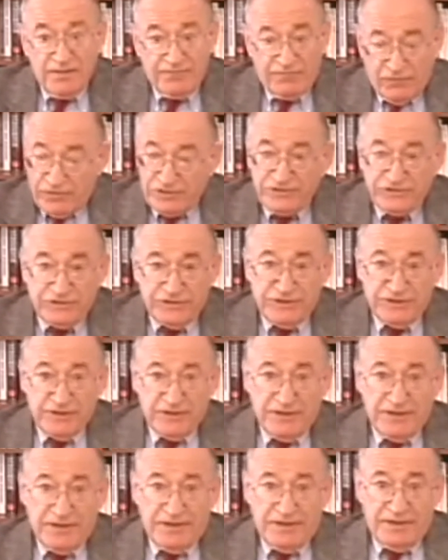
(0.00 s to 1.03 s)

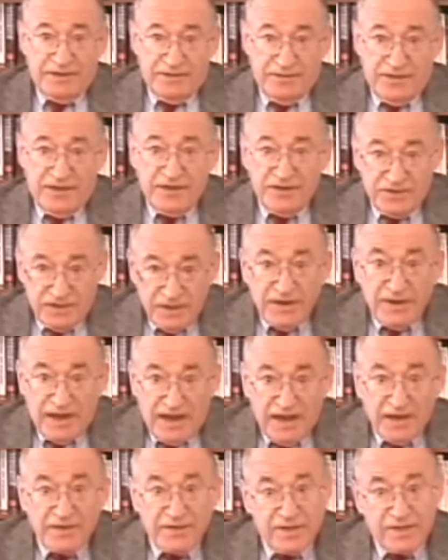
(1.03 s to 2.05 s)
Fortunately, they did
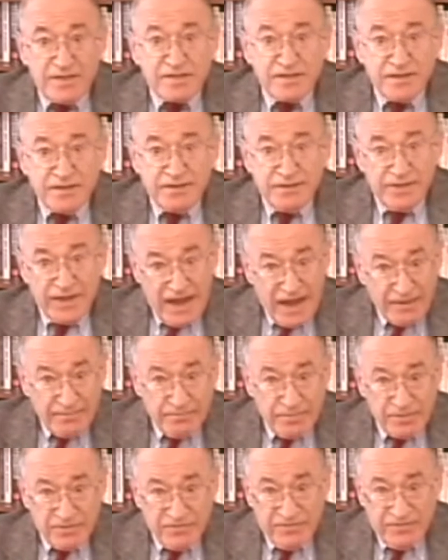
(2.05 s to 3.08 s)
end testing in the
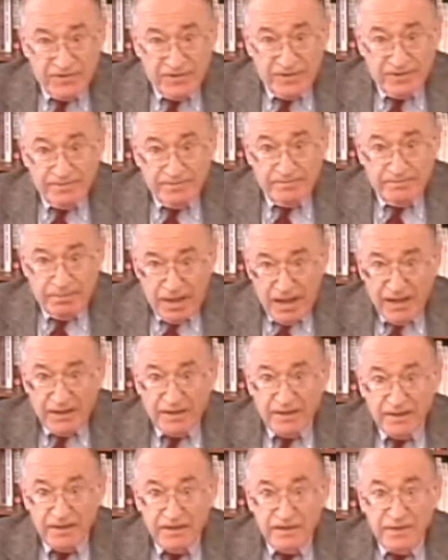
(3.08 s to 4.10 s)
atmosphere,
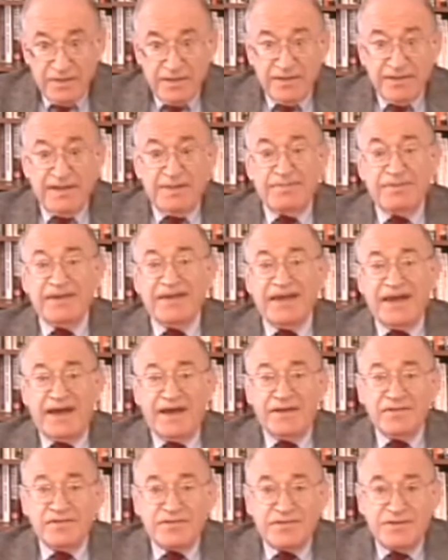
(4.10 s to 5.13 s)
but they
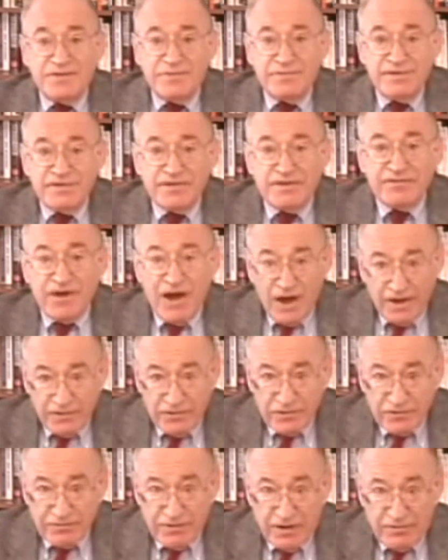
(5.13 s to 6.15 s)
began a series of
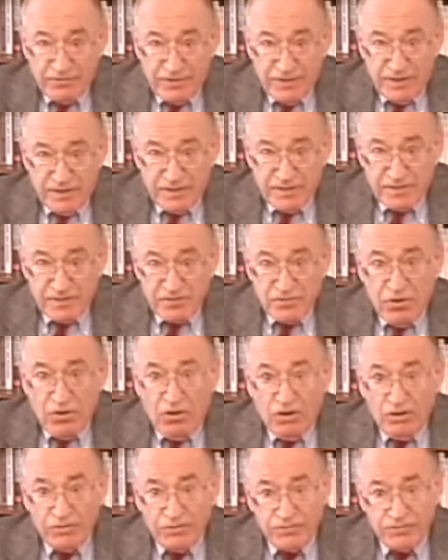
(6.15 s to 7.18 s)
underground tests
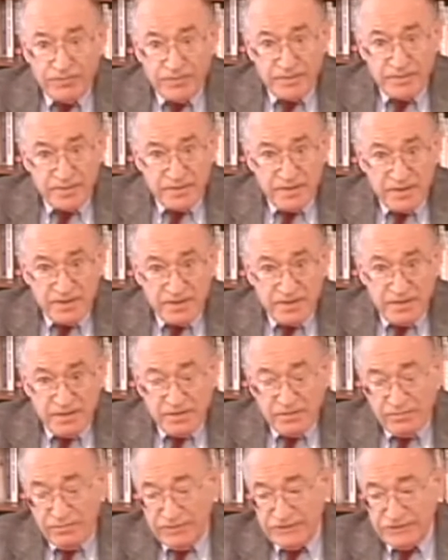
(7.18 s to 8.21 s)
all through the
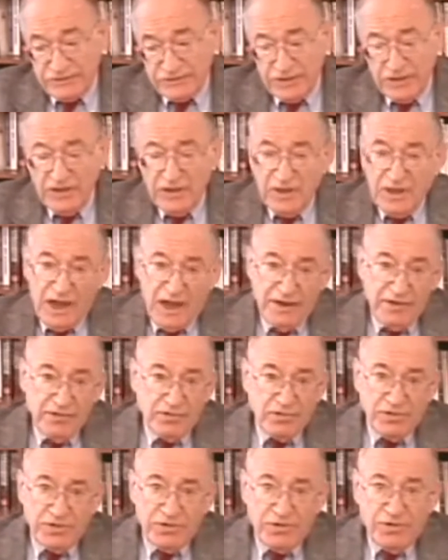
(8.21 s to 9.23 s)
60s, which I
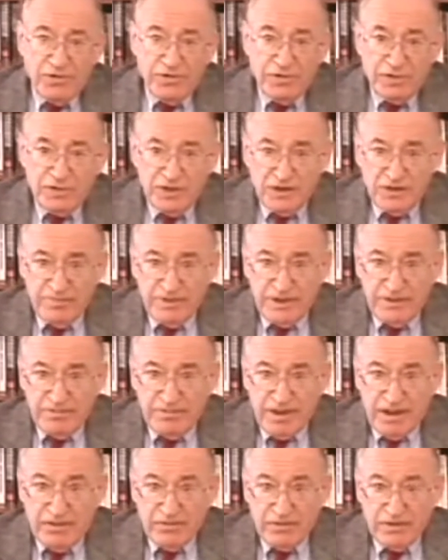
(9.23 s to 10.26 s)
only heard a little bit
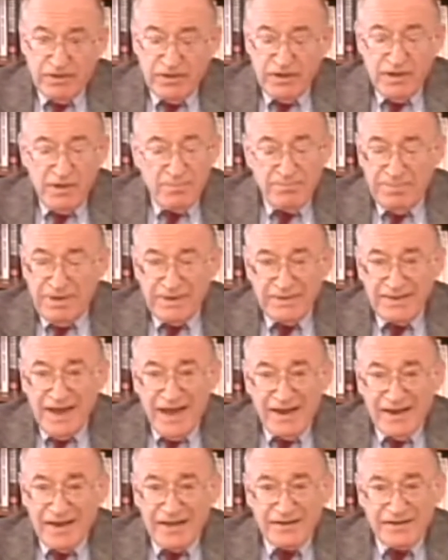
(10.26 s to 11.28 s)
about. But
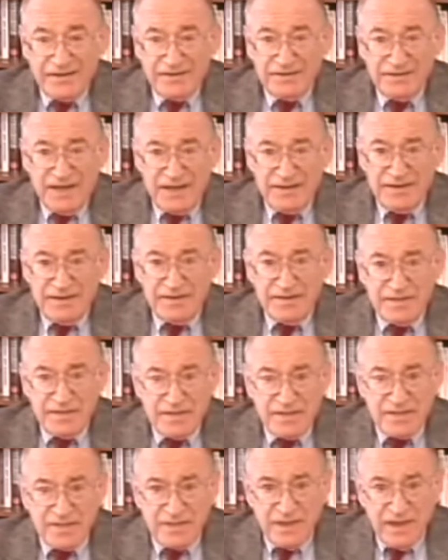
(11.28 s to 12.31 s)
not until
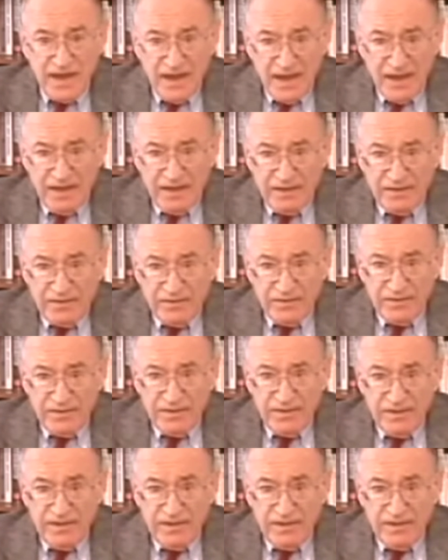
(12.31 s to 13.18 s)
1968